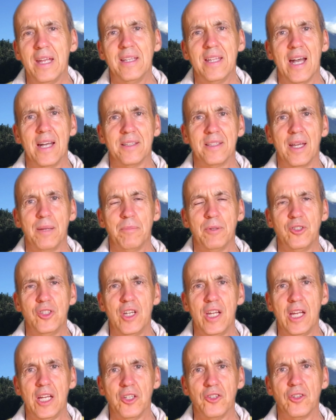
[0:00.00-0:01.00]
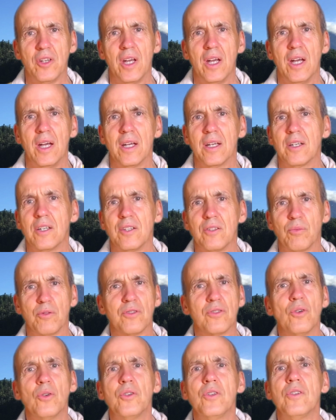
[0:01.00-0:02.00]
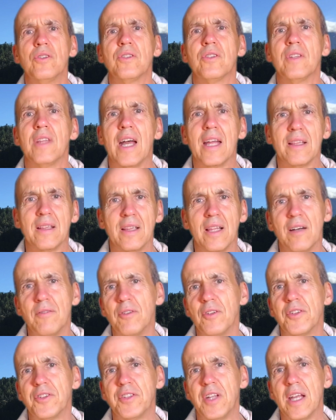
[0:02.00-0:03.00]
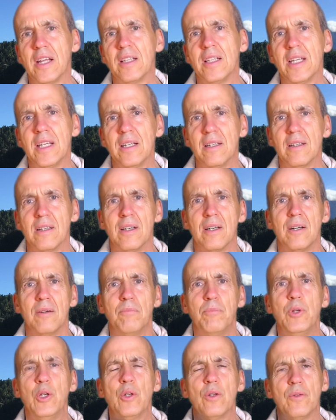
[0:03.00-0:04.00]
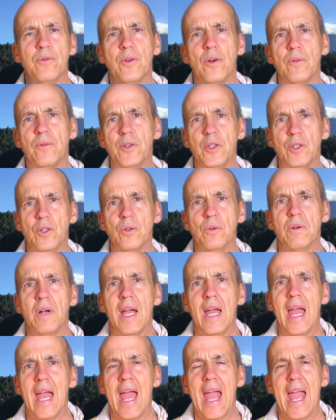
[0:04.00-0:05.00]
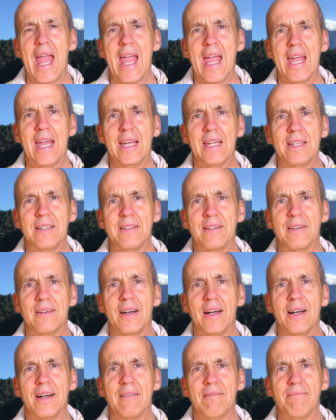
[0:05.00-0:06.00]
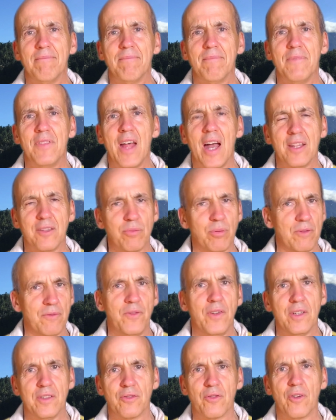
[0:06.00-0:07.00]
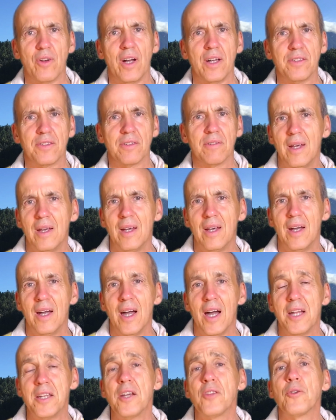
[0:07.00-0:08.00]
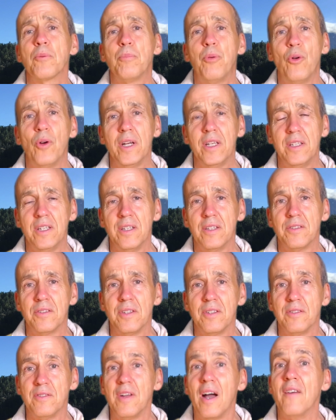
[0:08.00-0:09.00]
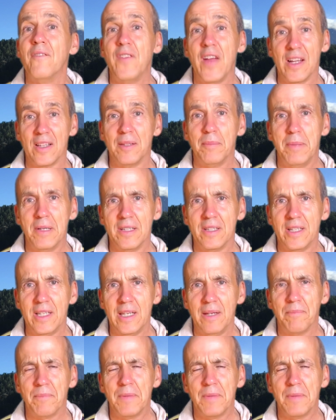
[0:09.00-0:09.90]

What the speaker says: that type of change, because we're so used to that level sailing, beautiful view, and that's what fits for us. Another point is availability.